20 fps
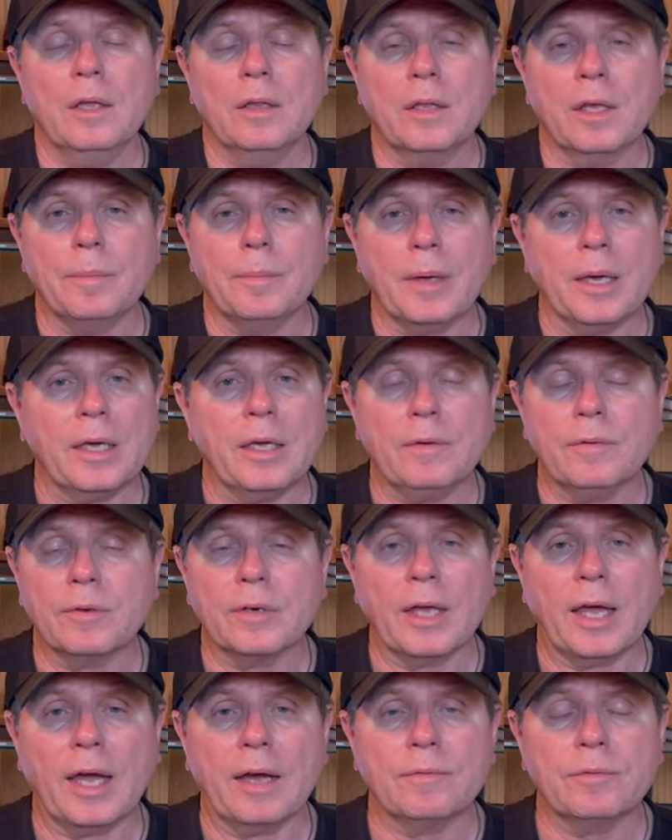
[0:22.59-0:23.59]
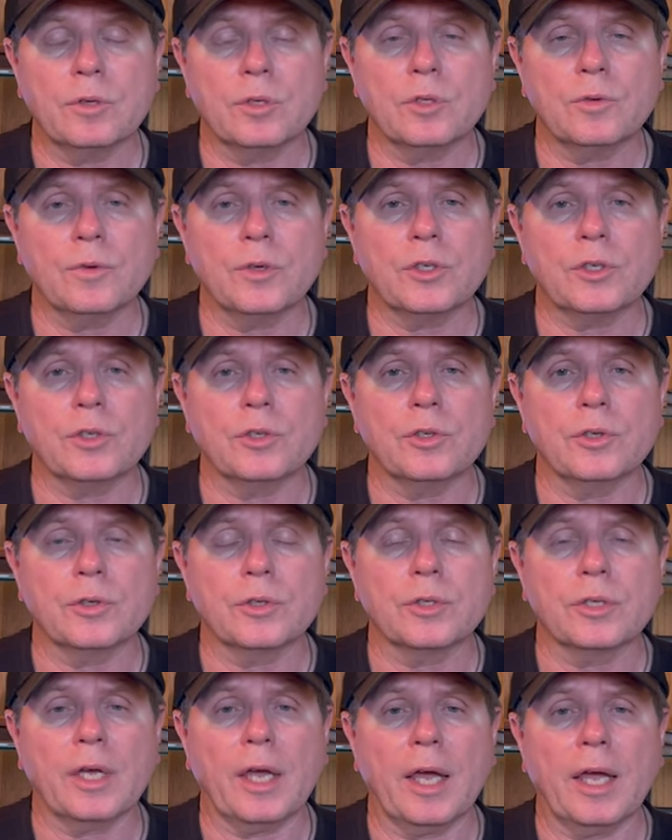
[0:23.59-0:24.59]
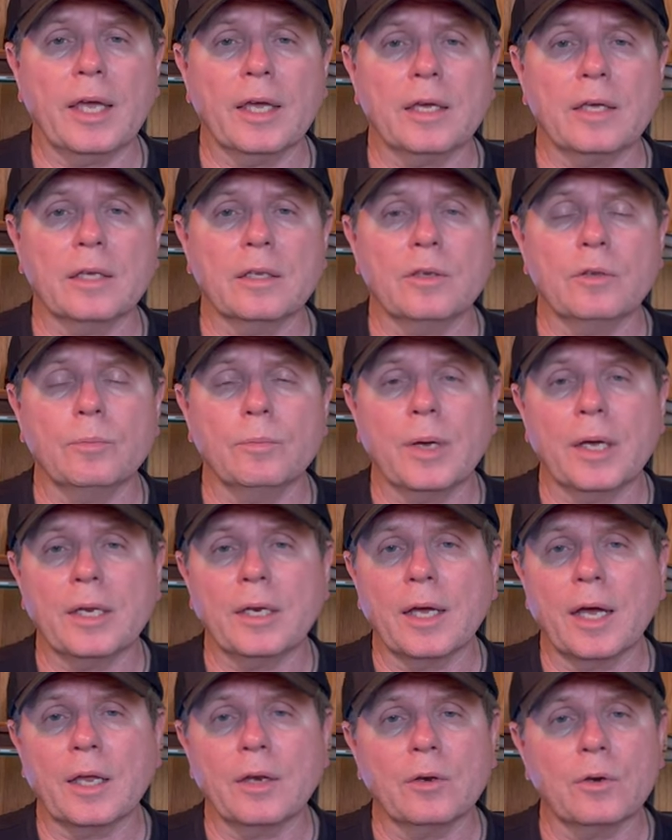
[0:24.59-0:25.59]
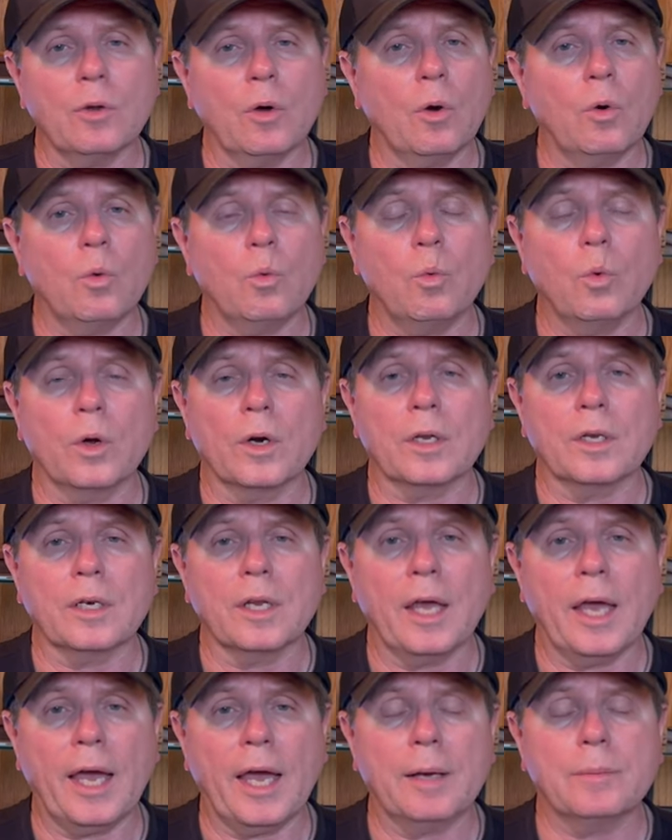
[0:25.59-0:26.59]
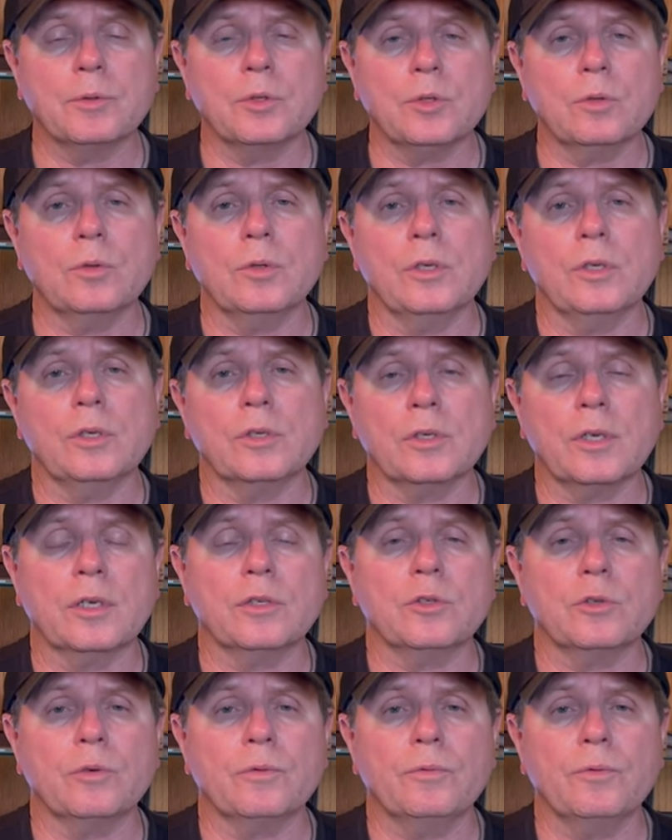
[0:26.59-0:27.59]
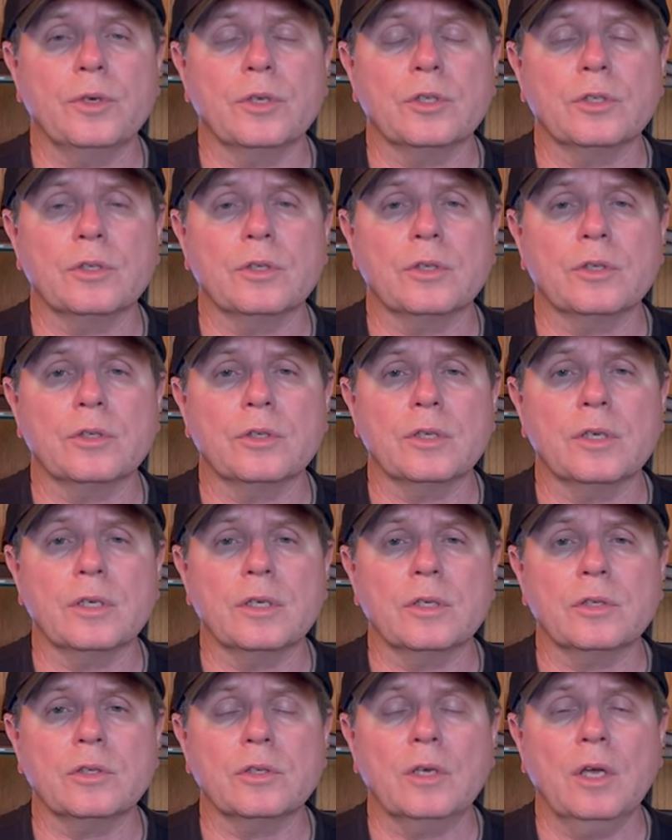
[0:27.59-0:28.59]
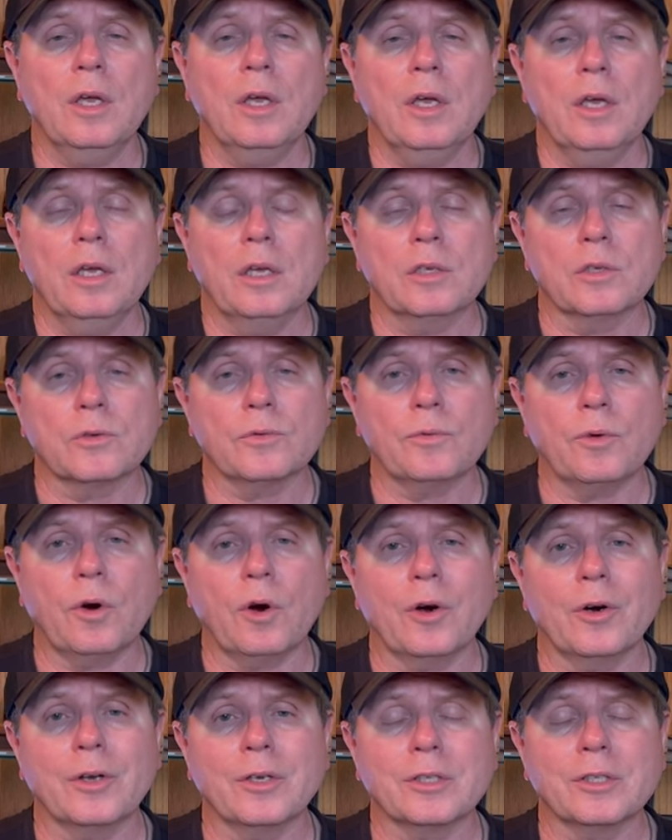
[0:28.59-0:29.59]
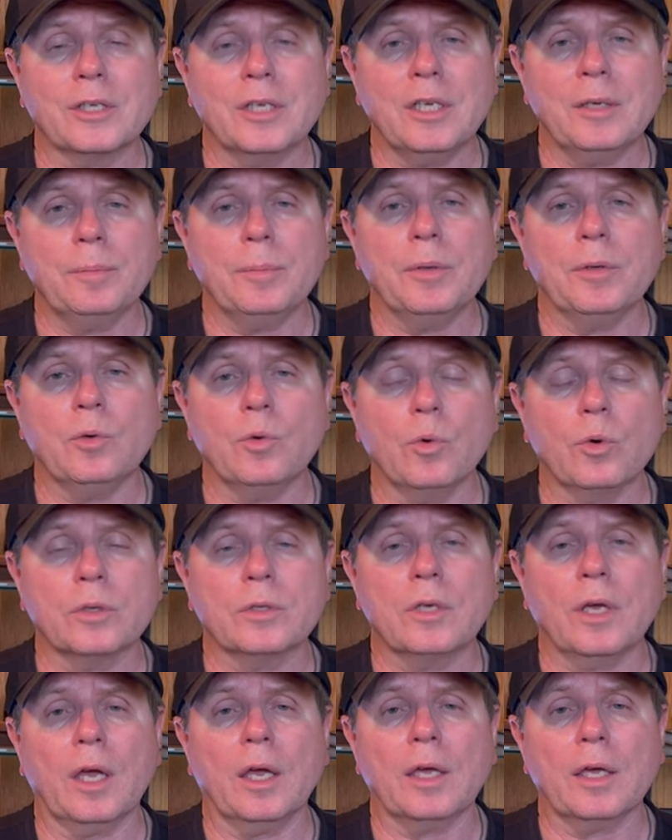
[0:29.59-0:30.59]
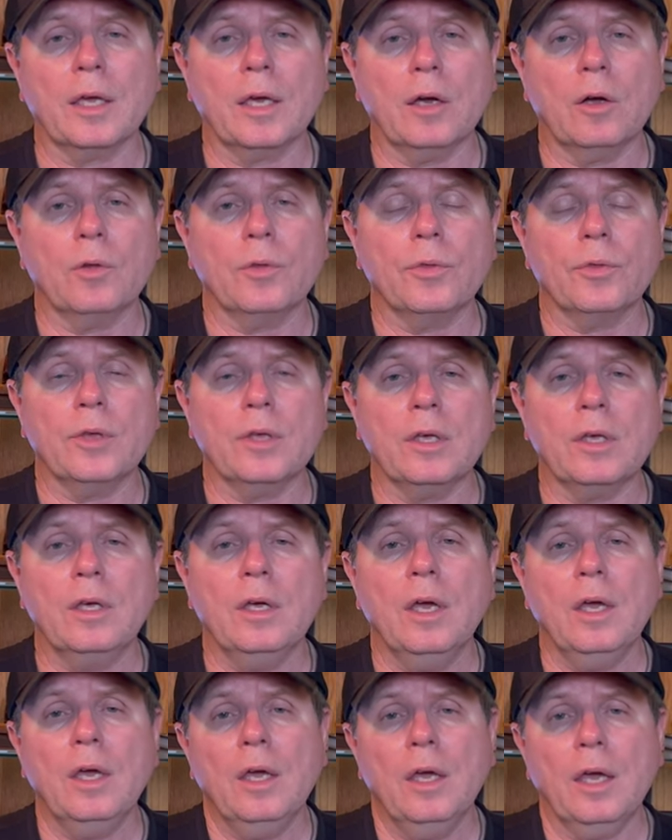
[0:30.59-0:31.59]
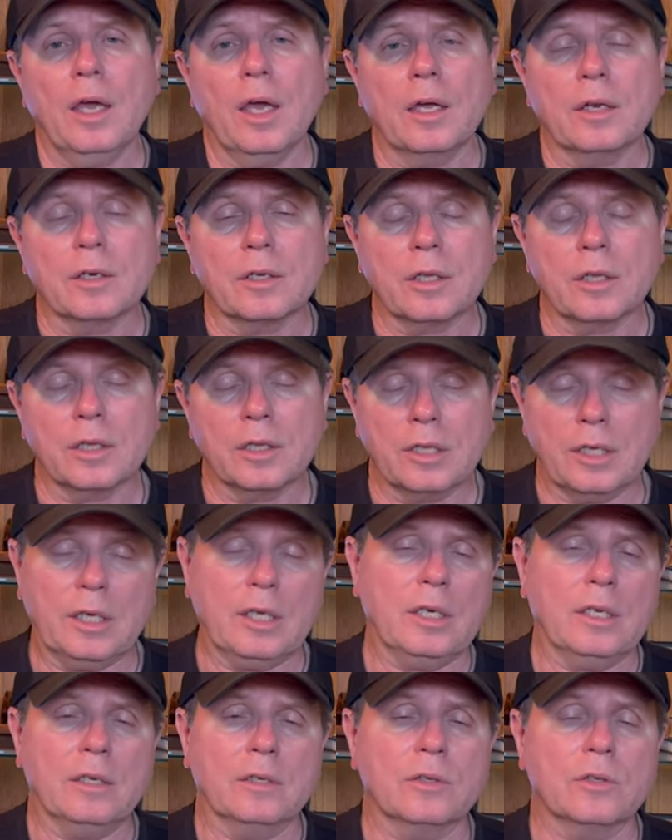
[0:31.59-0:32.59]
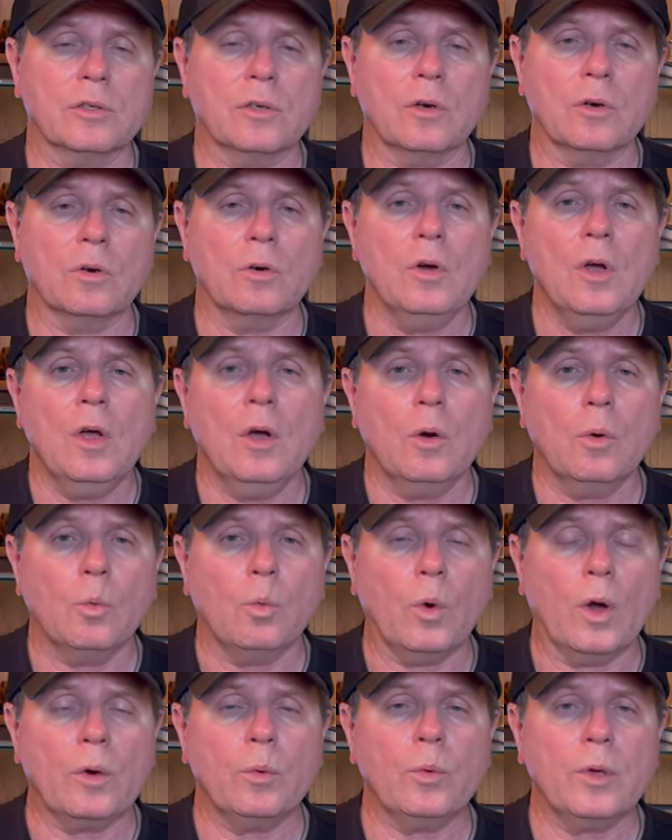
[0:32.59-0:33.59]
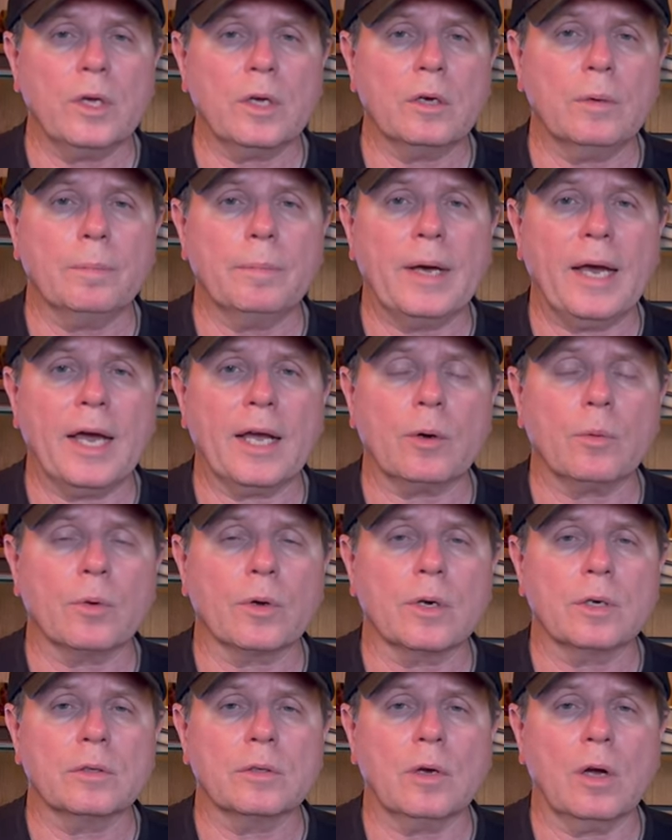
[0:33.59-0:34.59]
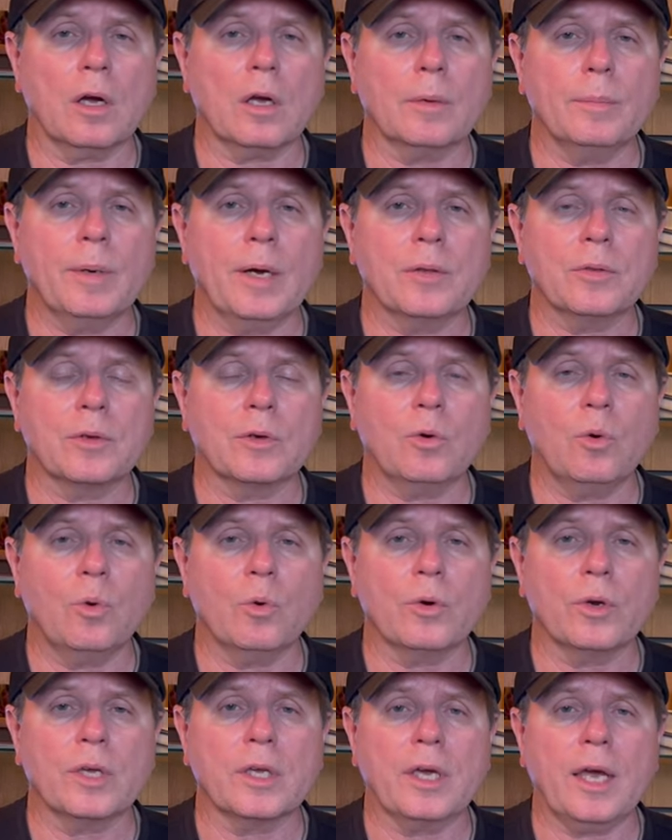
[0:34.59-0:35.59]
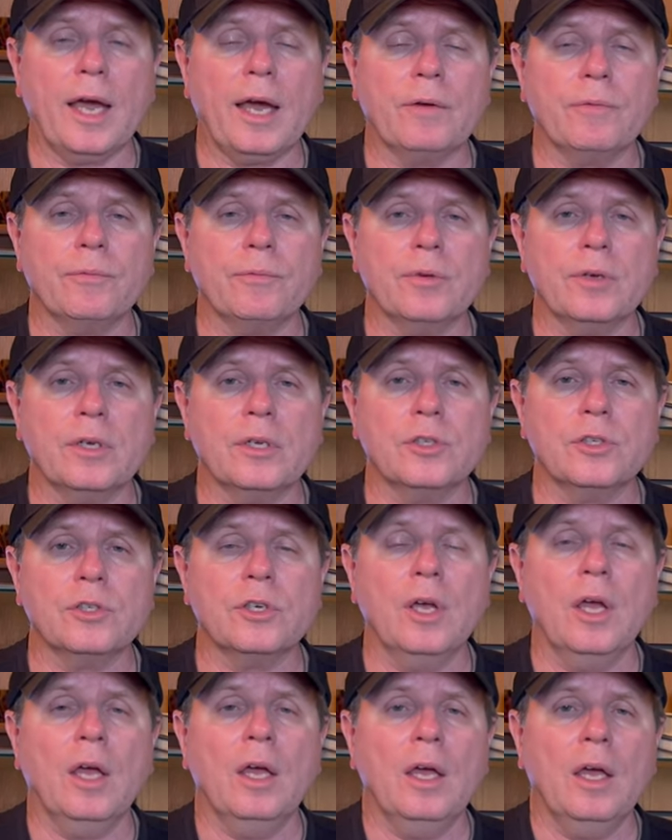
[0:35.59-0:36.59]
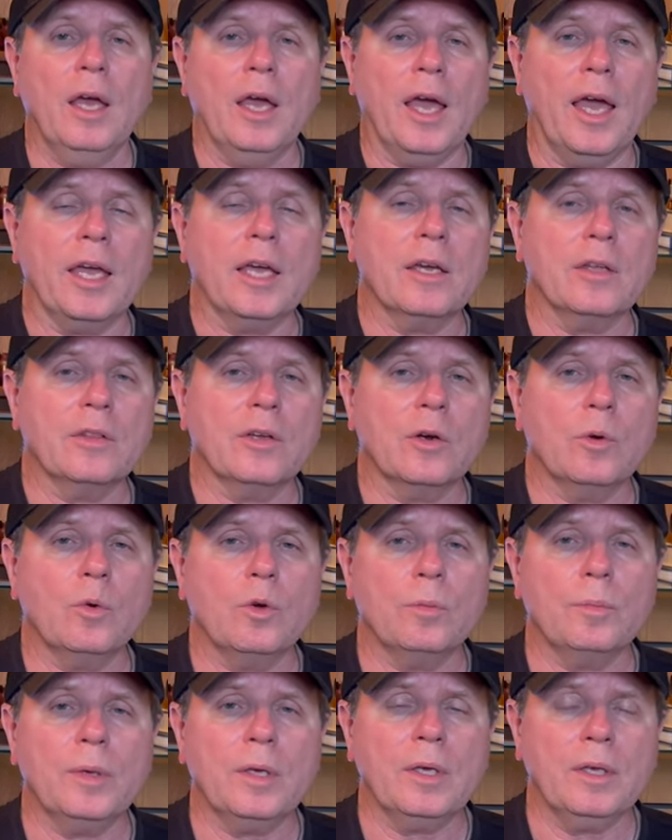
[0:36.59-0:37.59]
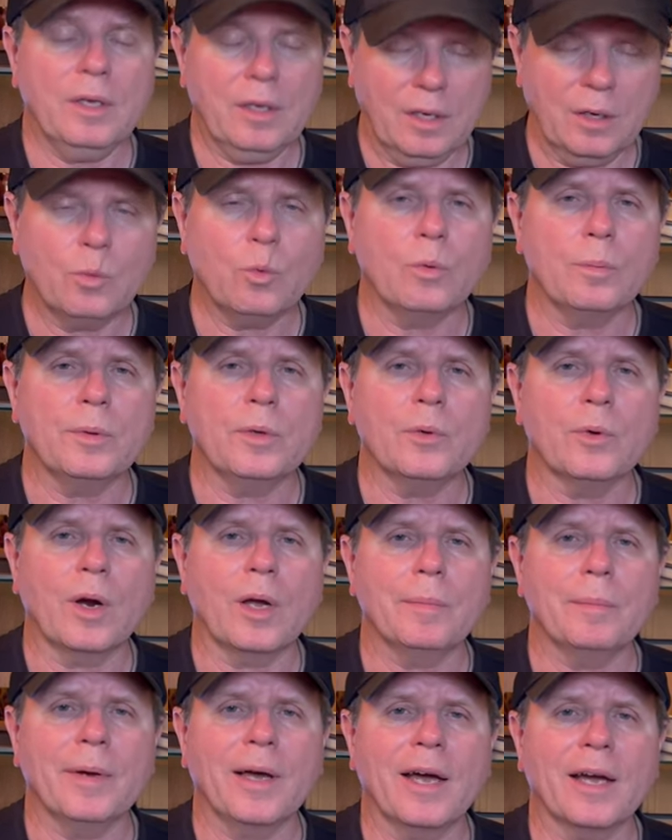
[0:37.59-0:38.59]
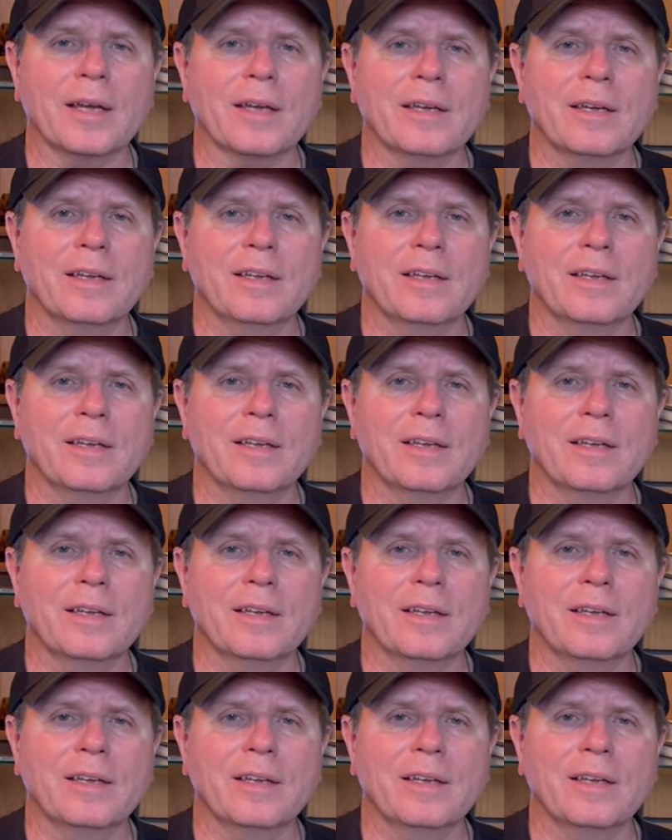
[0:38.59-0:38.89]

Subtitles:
They may even have this fish in your tank and you may not know what an absolutely essential fish this is as far as keeping your tank healthy and clean. So when we come back, we're going to talk about the Cory catfish. Hang in there with me and we'll be right back.